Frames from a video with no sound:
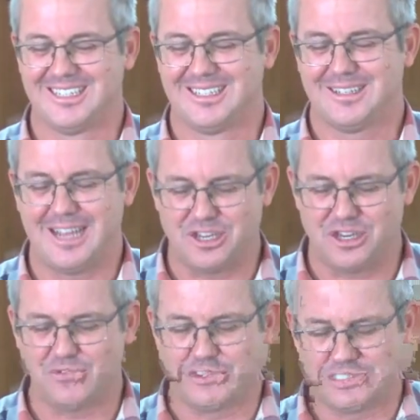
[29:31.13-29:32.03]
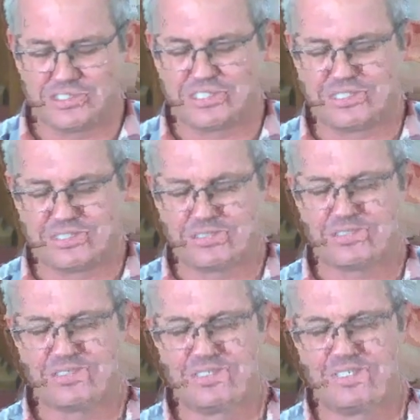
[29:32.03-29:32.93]
Thank you for Jesus.
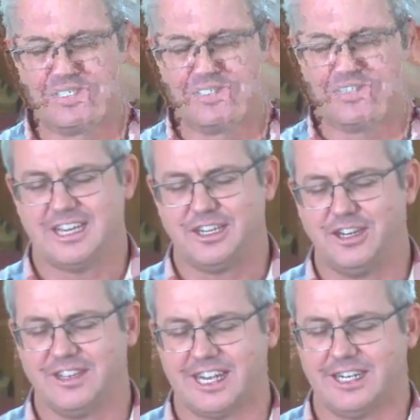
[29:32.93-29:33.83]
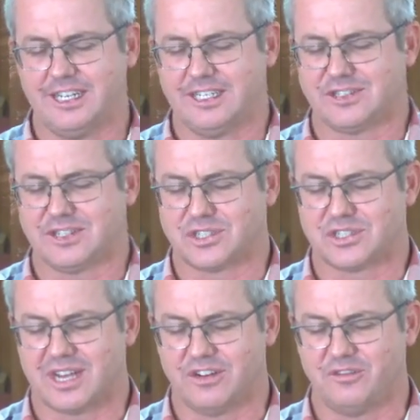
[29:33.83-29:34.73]
Thank you that he is the
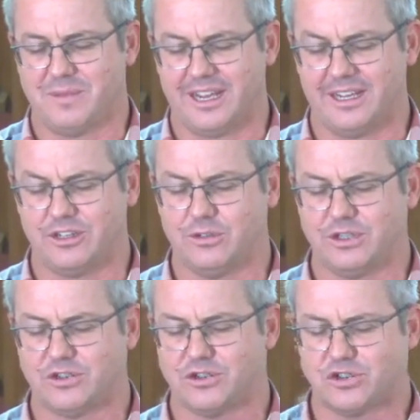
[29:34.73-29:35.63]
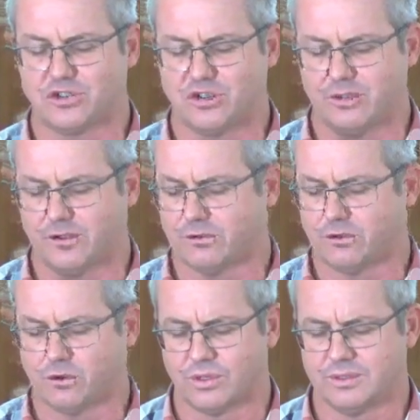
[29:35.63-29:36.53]
Son of Man who is the servant of all.